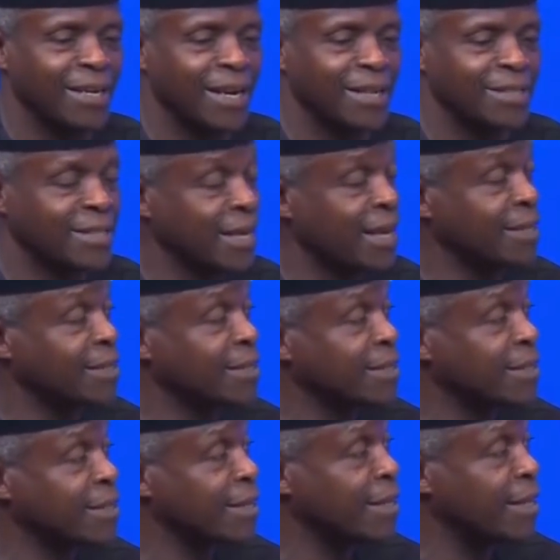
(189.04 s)
assessed,
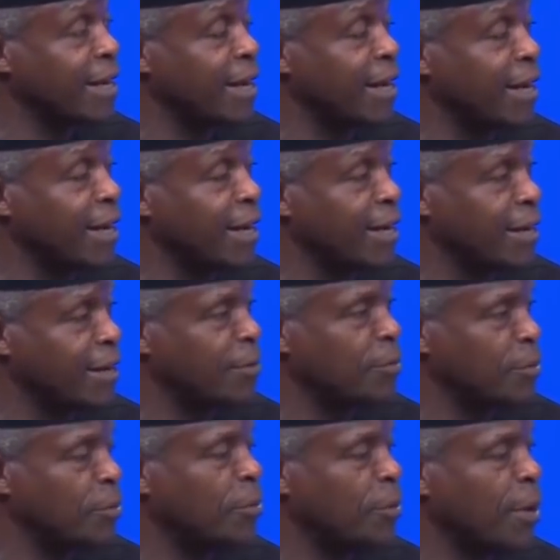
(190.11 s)

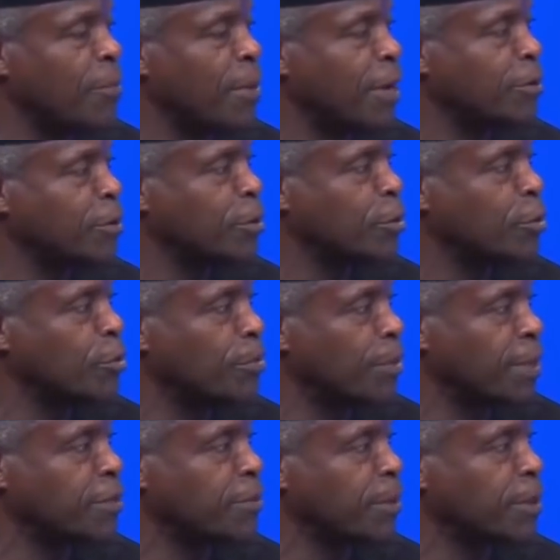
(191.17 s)
we're bound to do
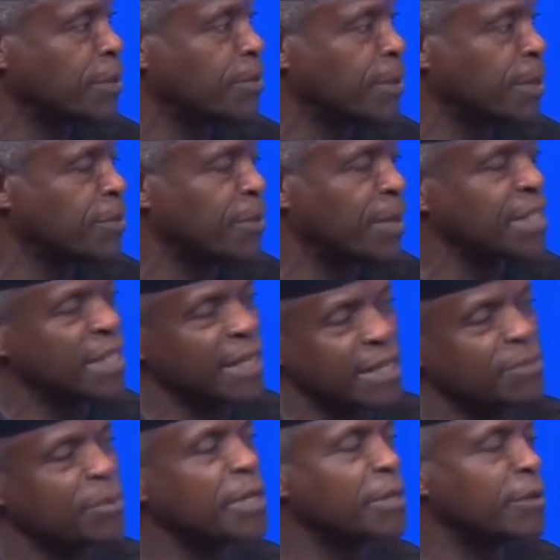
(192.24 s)
much, much, much better,
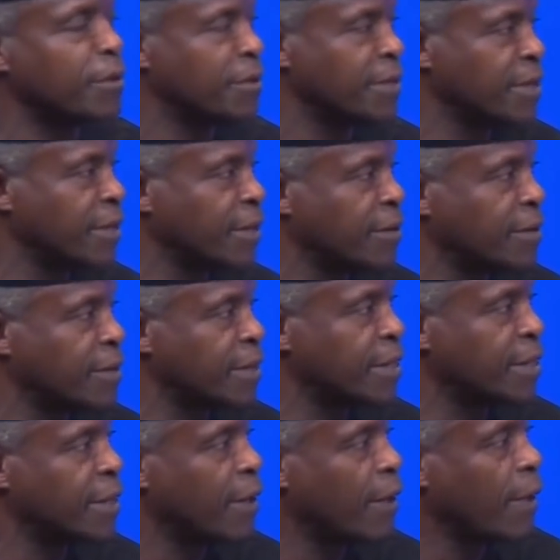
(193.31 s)
especially on
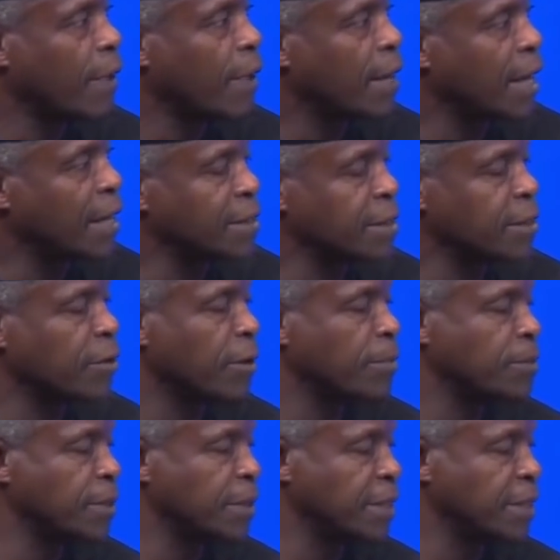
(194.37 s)
the anti-corruption